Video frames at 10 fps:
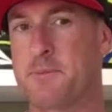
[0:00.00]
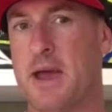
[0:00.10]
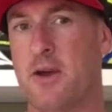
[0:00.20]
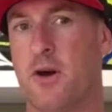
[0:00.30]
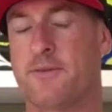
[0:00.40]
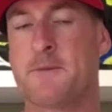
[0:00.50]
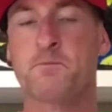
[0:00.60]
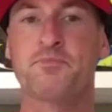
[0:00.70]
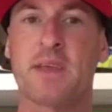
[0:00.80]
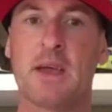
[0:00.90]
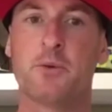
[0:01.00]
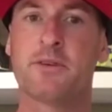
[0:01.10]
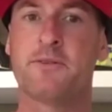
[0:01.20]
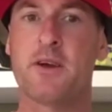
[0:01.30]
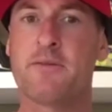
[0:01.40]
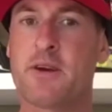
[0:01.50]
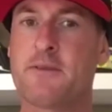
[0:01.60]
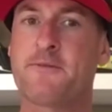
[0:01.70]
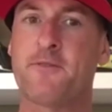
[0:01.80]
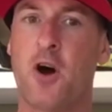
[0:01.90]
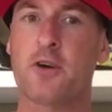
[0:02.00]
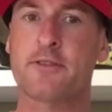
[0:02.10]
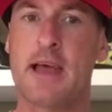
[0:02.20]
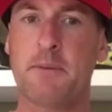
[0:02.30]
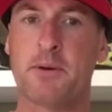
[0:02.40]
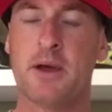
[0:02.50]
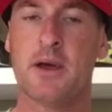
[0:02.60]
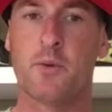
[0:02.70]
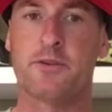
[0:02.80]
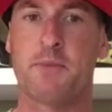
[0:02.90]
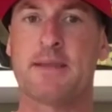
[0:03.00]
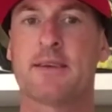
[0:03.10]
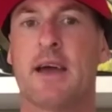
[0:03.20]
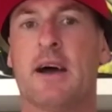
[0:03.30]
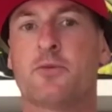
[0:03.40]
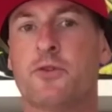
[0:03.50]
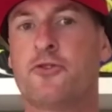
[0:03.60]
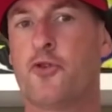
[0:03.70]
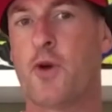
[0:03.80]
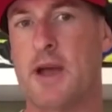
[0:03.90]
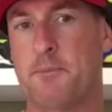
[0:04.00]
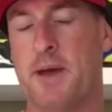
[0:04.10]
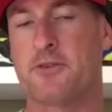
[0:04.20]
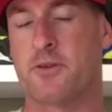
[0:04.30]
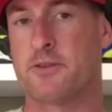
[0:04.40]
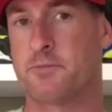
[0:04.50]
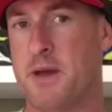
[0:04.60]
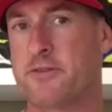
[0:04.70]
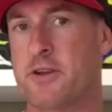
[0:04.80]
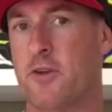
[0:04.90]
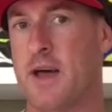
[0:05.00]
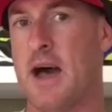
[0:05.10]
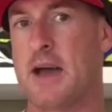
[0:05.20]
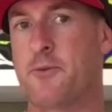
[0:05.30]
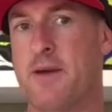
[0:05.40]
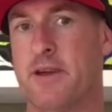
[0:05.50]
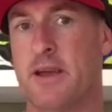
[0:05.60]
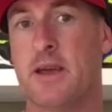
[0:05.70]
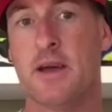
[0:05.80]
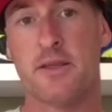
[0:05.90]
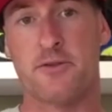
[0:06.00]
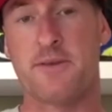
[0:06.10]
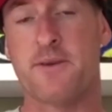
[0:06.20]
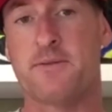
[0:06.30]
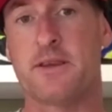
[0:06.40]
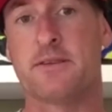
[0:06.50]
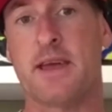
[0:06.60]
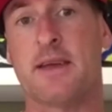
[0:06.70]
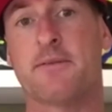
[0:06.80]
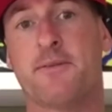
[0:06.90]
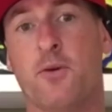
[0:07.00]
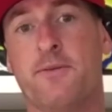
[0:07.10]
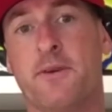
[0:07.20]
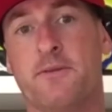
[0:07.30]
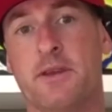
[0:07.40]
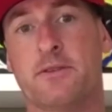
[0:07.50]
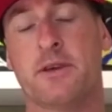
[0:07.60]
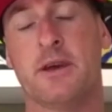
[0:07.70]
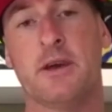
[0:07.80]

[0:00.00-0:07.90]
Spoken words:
paying off. It was a very, very fast lap, which meant the guys were chewing up petrol, especially on the high revving 350s and 450s.